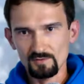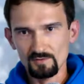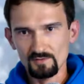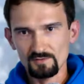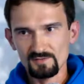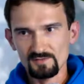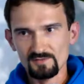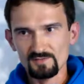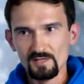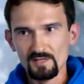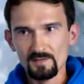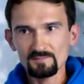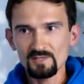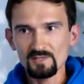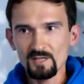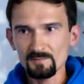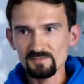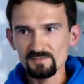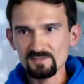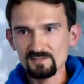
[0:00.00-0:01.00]
It's
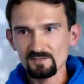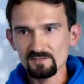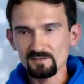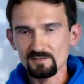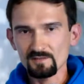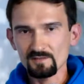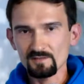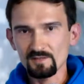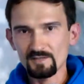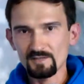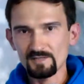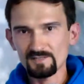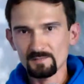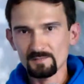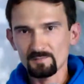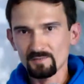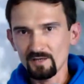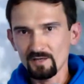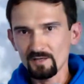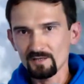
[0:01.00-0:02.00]
sometimes a
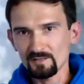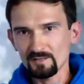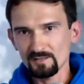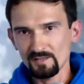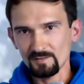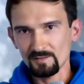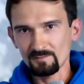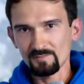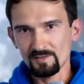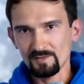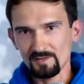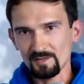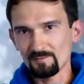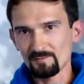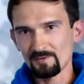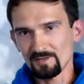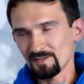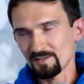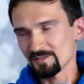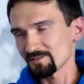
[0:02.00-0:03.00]
supplier can
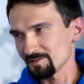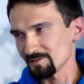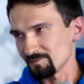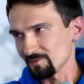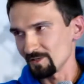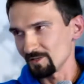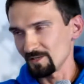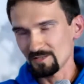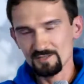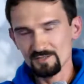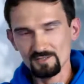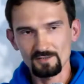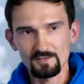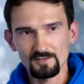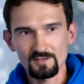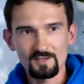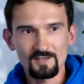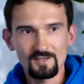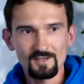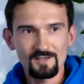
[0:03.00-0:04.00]
become a customer
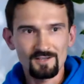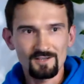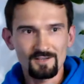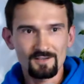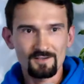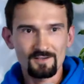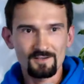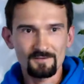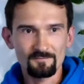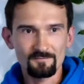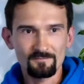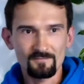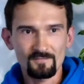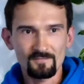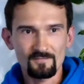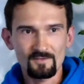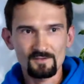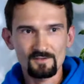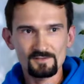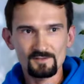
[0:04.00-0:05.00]
actually.
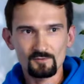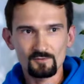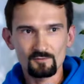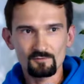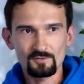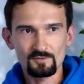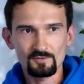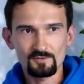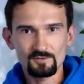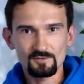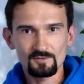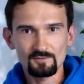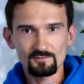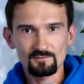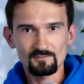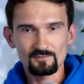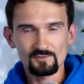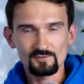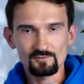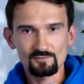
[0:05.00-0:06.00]
So
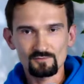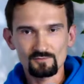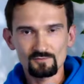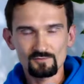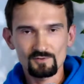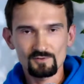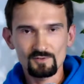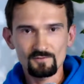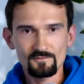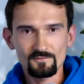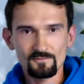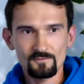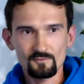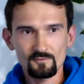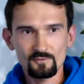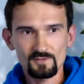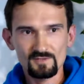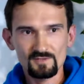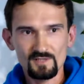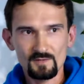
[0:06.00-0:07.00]
to give a
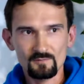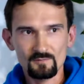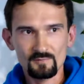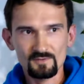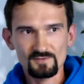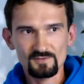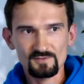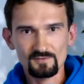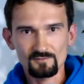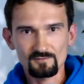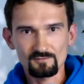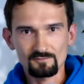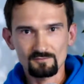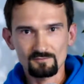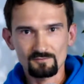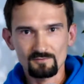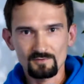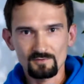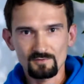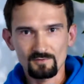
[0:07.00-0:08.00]
few examples, so
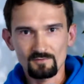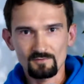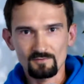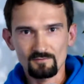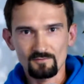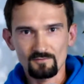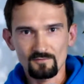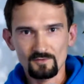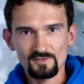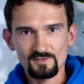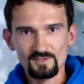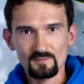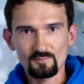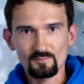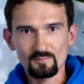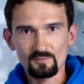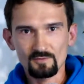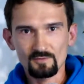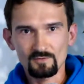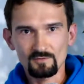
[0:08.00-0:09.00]
for
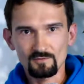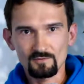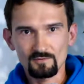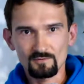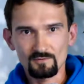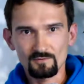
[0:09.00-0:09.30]
example,